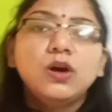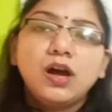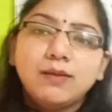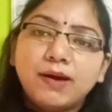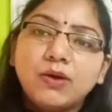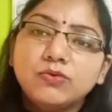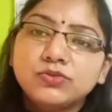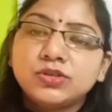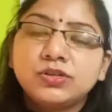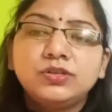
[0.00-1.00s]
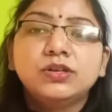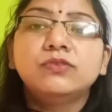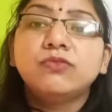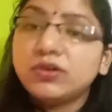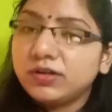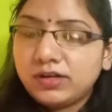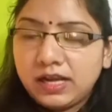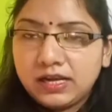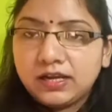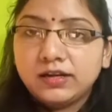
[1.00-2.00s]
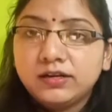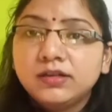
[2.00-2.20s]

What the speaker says: about the water tanker,